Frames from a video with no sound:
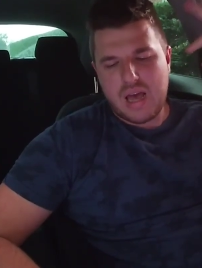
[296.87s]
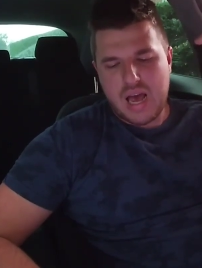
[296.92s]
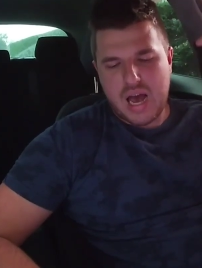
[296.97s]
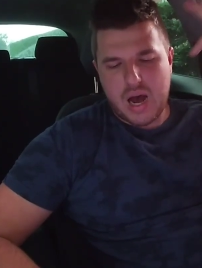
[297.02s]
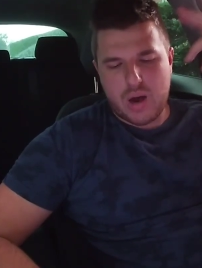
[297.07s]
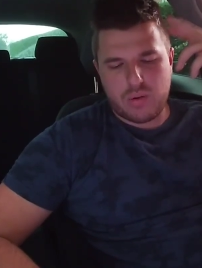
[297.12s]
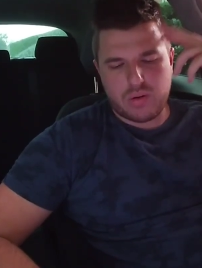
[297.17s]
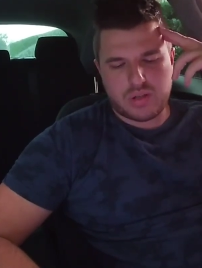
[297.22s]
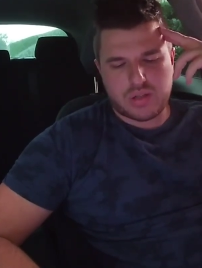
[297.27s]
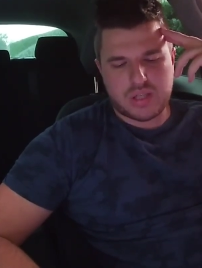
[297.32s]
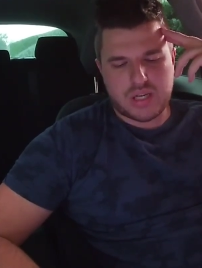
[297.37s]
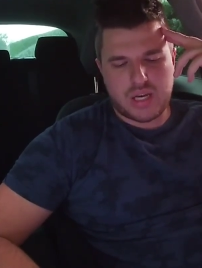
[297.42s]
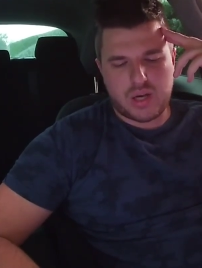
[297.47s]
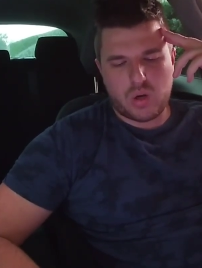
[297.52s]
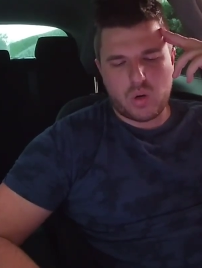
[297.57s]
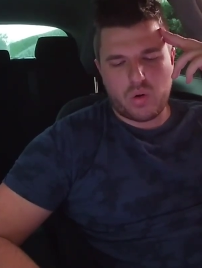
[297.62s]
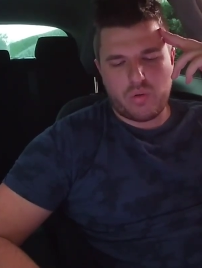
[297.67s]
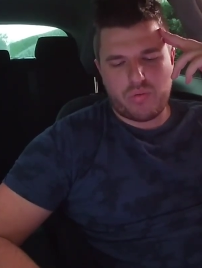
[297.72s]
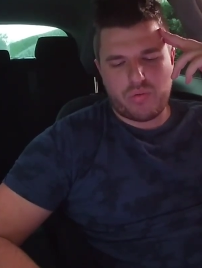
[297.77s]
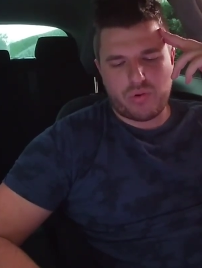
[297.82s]
I would say
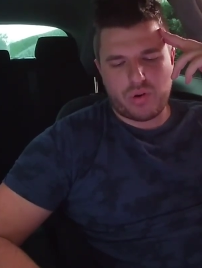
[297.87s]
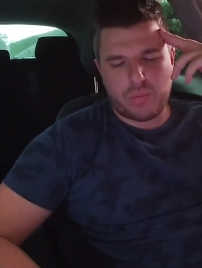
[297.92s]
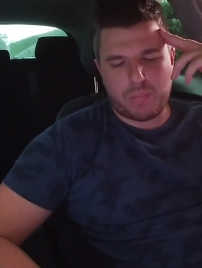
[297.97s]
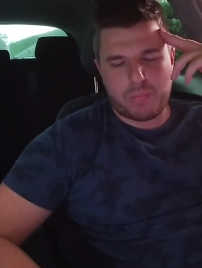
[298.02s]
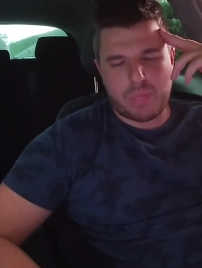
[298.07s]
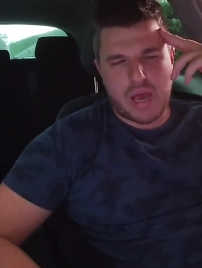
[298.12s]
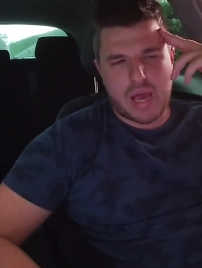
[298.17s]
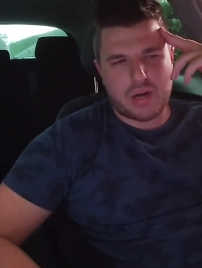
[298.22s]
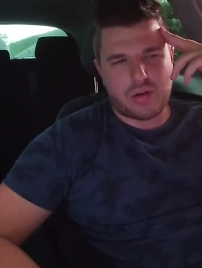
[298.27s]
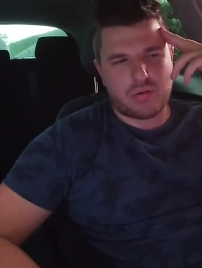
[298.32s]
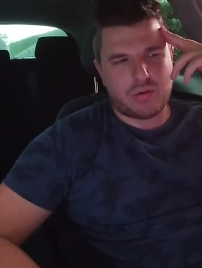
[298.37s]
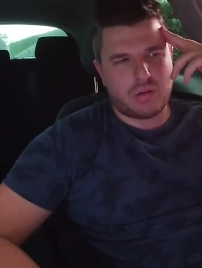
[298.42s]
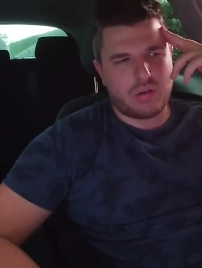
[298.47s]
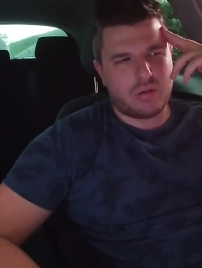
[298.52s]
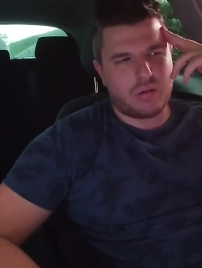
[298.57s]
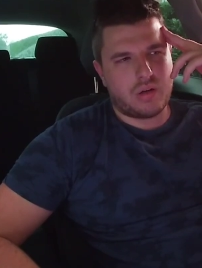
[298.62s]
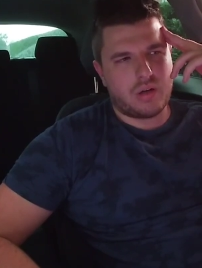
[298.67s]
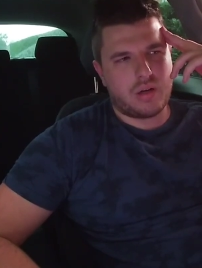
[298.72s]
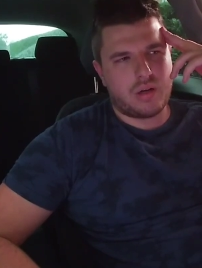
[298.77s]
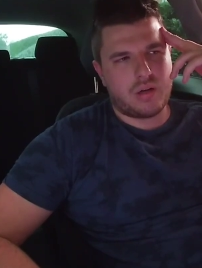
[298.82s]
go for the petrol.